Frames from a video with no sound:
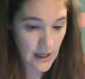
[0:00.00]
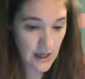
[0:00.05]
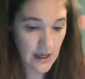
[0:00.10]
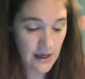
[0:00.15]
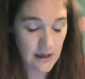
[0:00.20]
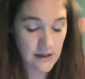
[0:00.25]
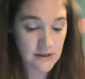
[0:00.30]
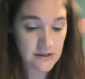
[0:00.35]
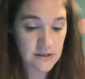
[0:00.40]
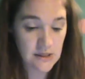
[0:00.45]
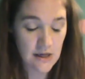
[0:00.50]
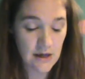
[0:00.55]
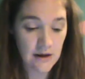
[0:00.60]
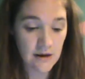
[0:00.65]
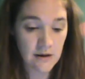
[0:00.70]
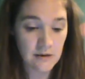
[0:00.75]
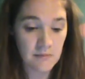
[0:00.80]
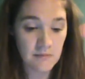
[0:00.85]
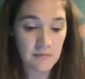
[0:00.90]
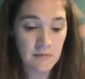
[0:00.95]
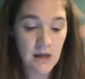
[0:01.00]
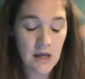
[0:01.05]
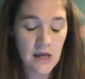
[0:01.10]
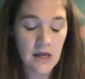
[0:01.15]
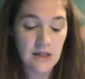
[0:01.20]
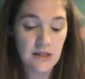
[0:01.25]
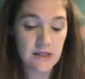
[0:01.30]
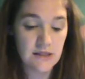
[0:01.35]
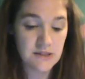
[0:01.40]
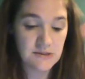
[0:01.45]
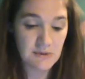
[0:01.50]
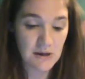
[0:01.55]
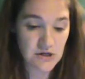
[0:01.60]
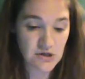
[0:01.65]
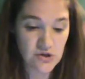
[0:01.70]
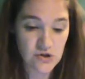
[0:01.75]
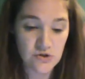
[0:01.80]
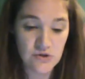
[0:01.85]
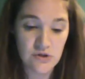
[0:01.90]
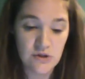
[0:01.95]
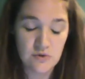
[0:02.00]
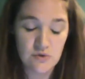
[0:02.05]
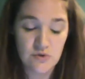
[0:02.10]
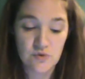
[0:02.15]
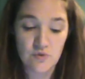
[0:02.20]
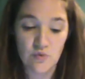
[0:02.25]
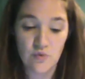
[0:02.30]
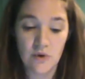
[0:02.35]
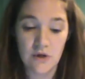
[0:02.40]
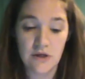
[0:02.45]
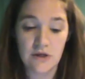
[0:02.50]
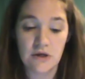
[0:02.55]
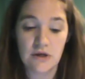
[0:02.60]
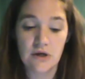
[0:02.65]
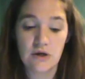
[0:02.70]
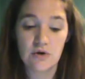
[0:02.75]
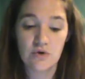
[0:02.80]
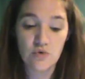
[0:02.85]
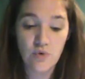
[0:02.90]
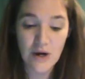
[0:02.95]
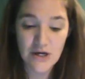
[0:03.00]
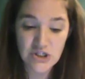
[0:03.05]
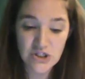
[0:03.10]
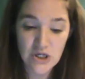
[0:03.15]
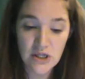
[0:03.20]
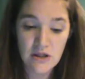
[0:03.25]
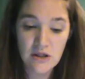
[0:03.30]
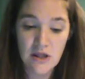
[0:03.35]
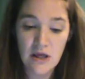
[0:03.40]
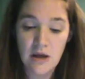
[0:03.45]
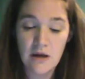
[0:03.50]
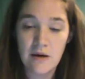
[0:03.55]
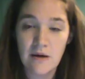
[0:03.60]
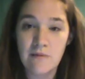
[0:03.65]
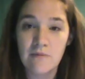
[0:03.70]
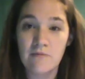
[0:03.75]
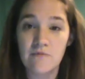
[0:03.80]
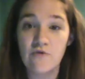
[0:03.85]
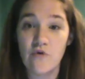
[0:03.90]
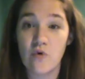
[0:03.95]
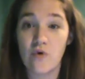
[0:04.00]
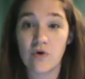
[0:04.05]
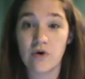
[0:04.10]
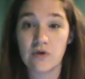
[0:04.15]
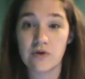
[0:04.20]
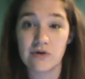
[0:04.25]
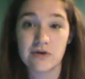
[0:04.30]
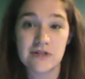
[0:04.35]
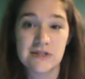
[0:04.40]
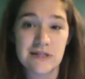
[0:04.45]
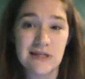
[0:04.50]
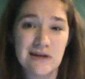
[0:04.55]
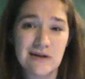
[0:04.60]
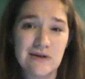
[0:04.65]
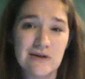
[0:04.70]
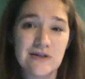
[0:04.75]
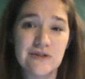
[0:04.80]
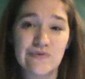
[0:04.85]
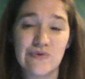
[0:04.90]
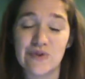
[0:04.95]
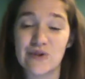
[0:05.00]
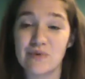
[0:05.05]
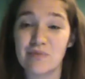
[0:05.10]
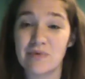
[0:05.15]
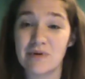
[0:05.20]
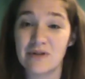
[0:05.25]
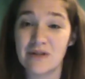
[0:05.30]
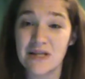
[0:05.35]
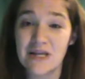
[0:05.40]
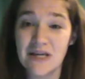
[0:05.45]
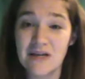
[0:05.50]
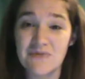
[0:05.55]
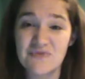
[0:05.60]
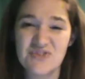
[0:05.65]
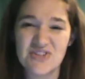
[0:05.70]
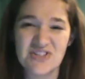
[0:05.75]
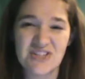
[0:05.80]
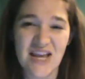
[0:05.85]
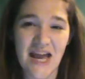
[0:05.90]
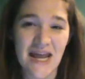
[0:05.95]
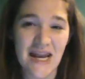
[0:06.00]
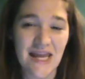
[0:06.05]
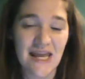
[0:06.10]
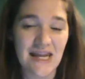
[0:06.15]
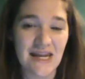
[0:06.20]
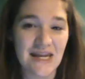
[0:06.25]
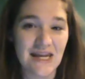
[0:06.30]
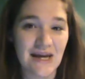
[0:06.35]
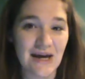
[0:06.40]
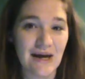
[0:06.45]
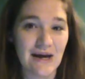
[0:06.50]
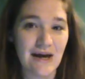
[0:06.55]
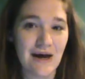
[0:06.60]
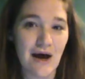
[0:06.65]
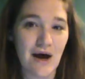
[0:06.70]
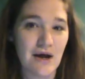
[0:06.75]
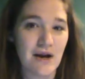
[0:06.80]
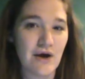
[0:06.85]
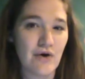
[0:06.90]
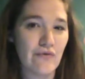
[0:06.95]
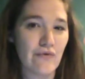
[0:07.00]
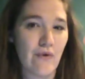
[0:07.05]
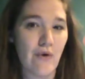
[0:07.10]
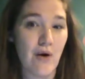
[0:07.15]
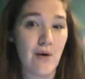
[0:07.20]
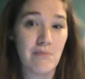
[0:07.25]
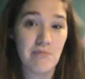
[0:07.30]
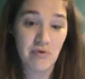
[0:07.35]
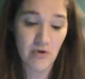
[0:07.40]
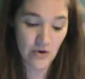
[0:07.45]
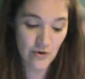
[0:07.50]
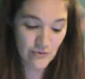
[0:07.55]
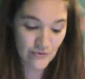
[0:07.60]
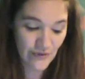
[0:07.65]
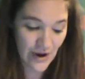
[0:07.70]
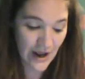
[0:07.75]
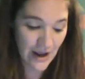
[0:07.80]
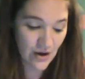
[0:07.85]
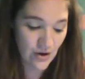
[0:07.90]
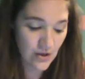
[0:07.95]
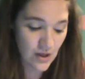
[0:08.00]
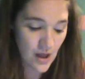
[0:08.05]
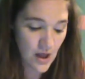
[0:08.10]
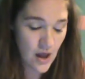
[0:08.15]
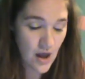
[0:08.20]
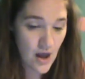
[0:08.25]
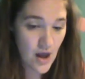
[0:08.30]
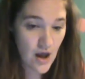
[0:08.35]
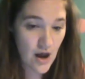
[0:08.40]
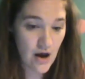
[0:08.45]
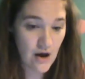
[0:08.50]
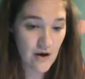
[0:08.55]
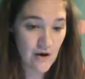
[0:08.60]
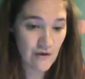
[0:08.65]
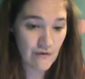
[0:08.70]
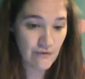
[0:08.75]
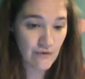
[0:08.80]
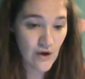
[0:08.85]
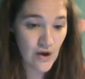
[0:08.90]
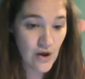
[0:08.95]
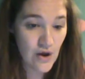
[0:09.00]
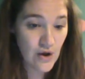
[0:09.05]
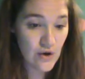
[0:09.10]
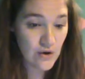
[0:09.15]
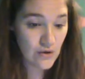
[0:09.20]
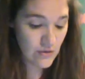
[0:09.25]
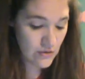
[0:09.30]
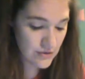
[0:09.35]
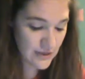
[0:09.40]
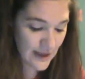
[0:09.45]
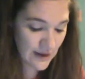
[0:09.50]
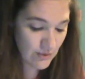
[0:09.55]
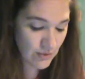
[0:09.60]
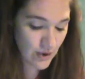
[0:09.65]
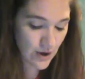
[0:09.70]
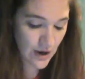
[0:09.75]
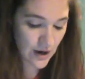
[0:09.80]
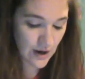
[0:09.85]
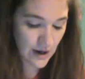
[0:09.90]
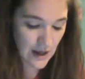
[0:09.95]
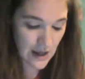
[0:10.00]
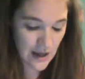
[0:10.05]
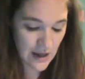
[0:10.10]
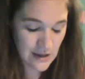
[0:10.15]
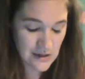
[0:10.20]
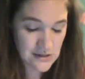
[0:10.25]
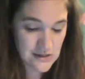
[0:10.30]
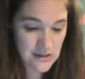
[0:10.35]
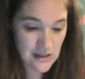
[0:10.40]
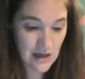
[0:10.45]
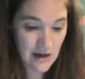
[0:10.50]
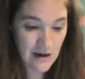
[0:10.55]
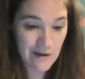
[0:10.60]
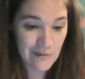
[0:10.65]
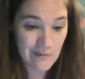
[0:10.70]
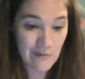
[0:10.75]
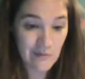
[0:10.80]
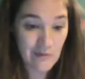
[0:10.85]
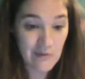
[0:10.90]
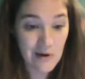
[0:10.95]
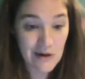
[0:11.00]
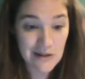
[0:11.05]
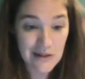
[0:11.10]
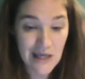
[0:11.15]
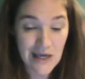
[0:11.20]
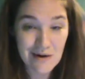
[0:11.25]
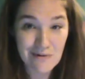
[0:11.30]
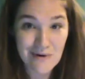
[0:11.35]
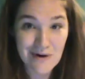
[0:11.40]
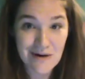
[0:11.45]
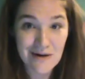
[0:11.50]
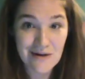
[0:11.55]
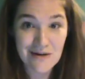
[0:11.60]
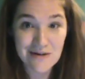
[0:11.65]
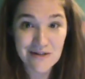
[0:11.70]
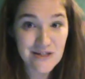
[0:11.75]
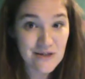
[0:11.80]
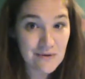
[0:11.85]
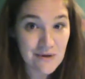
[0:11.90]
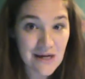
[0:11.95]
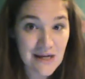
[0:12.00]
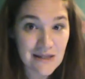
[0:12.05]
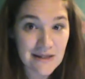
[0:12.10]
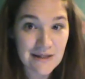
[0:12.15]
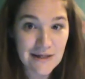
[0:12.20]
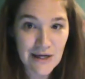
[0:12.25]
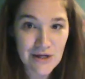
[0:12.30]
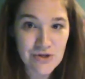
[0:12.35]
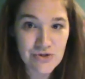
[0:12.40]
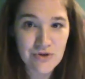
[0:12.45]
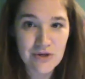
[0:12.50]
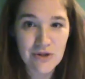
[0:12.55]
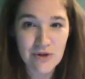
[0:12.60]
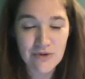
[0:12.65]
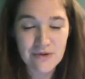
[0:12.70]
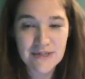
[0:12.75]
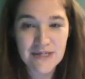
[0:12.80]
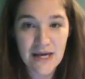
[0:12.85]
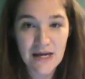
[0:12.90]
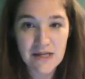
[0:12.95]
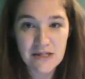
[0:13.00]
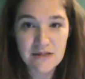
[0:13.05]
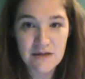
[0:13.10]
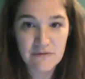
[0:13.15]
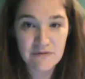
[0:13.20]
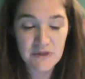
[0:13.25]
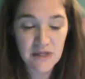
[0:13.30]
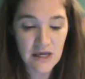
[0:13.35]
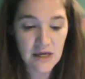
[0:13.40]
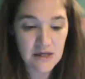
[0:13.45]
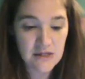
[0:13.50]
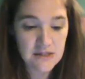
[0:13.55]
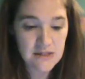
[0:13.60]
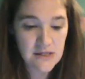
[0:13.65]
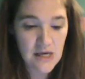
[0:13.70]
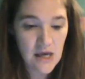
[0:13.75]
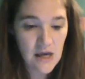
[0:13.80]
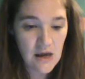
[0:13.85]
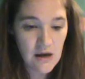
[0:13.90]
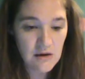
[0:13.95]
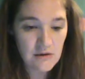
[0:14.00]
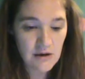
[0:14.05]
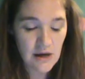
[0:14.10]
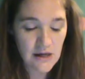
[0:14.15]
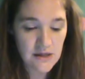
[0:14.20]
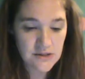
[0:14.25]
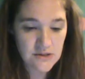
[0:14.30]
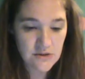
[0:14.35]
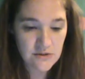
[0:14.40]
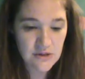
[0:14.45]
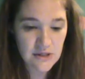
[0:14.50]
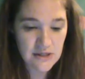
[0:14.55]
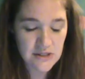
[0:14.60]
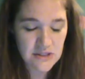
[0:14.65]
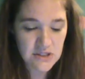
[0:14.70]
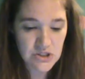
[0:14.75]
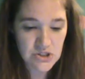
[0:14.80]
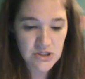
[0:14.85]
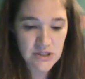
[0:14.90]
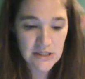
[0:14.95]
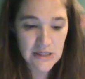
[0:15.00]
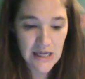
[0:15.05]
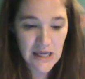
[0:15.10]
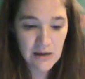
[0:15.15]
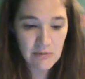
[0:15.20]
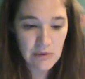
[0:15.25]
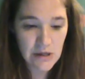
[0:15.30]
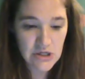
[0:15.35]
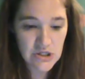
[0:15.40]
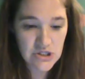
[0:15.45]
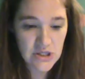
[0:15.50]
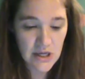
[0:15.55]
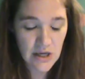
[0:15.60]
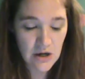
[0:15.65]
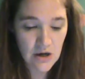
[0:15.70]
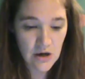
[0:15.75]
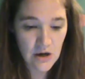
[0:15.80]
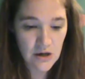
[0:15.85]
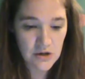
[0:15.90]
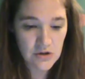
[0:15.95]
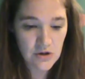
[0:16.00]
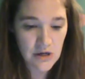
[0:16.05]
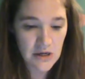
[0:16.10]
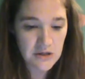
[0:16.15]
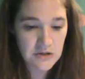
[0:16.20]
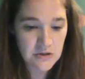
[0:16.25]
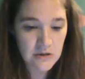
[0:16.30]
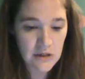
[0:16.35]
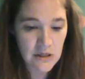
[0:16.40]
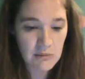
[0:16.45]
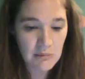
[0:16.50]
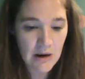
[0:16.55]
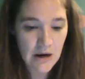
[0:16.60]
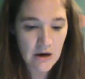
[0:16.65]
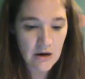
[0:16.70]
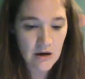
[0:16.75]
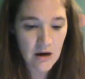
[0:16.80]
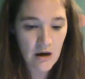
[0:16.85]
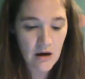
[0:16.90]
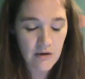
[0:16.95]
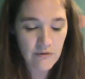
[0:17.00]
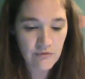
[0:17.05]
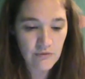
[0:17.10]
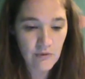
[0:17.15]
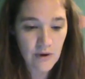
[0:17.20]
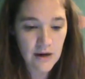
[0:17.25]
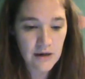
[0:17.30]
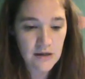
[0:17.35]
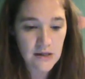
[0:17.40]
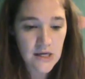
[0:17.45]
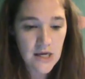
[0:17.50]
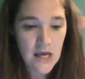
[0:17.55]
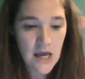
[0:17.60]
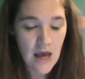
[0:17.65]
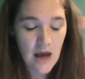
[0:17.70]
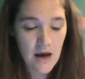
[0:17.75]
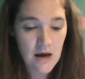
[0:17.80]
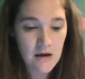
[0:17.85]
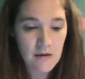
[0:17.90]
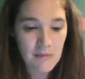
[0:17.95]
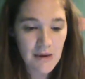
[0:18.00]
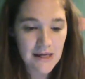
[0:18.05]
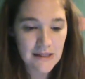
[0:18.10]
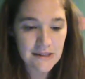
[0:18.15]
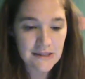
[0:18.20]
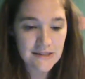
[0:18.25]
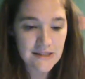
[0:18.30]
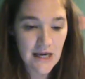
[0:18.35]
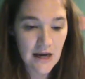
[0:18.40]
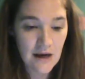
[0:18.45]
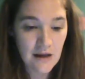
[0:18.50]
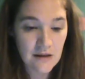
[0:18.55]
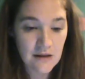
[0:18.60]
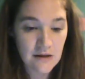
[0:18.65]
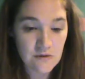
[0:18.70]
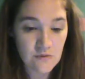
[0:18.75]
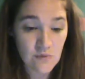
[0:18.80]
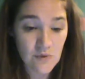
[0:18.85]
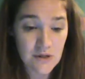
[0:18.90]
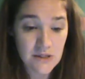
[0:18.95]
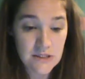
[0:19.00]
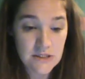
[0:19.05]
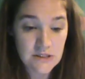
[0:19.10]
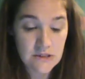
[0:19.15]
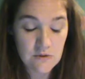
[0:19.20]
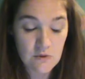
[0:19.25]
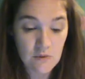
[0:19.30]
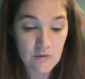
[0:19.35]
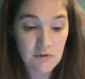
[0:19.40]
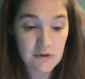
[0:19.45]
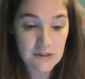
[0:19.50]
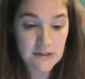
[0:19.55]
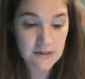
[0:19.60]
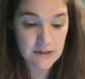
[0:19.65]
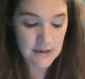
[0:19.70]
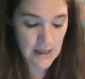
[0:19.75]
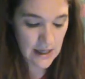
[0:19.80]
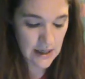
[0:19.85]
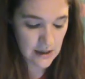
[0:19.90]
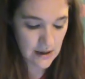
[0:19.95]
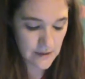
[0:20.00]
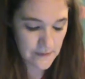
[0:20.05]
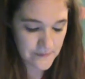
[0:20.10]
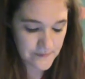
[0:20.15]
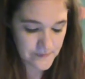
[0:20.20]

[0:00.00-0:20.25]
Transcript: And the inspector would question them for their skills, for their beliefs, just kind of getting an overall profile of who they were and what they were doing in the country, those kinds of things. Okay, so that's just an image there under Entering America of what Ellis Island was like.